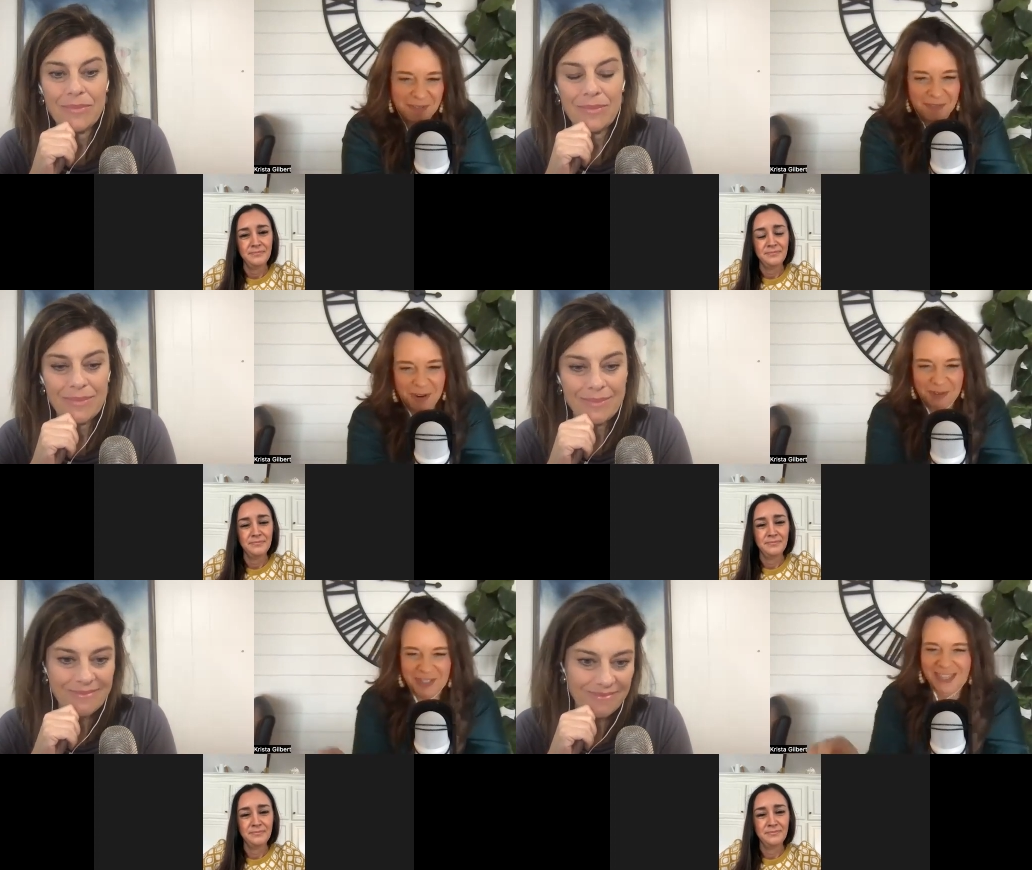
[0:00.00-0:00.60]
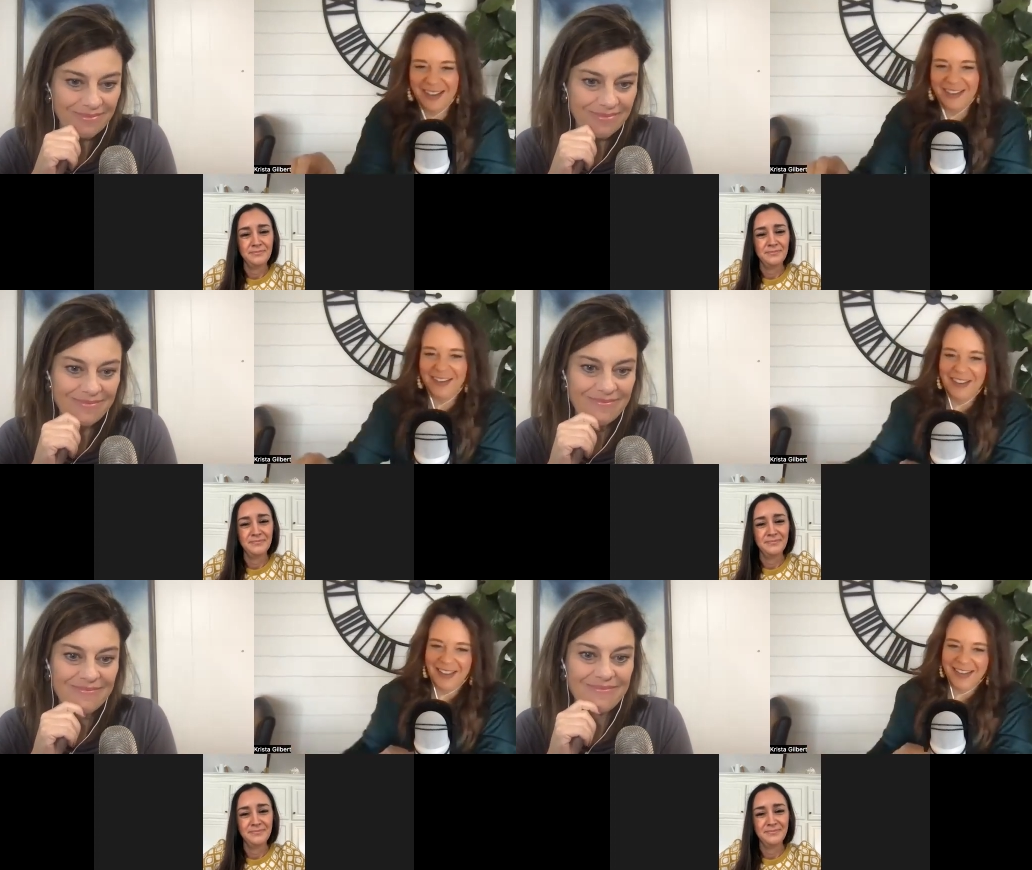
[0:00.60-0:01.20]
Speaker 1: before we got
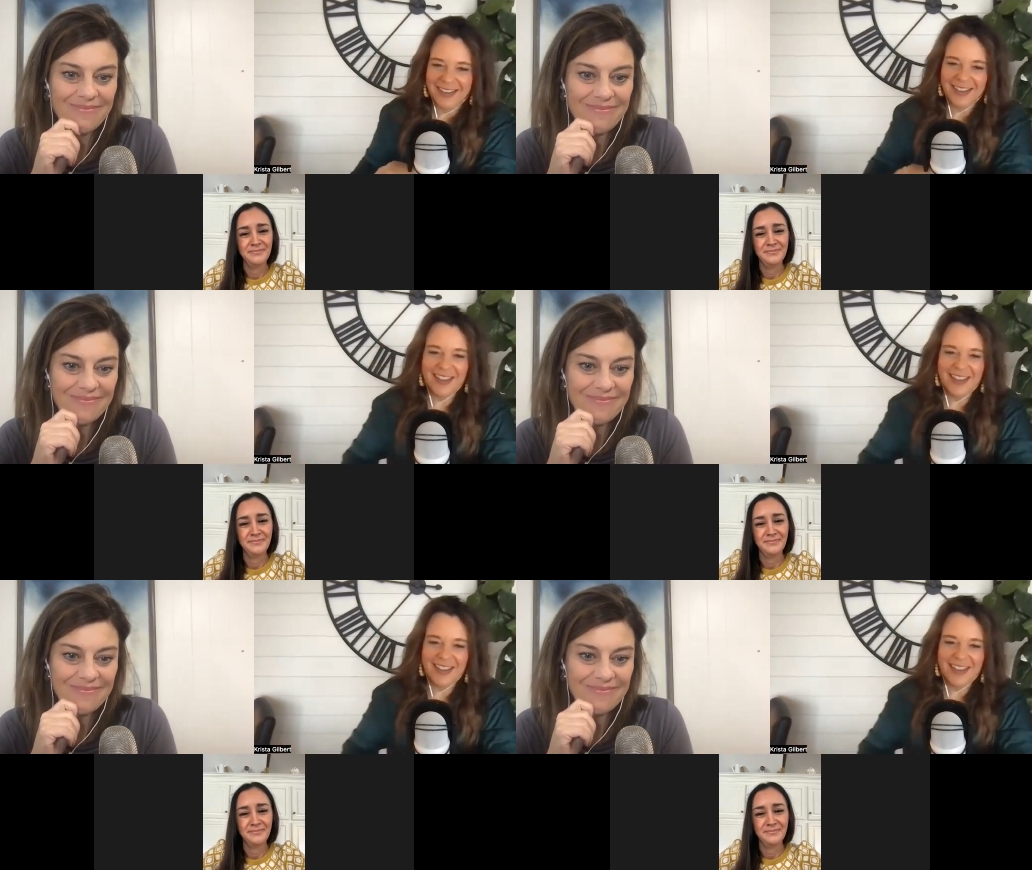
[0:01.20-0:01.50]
on,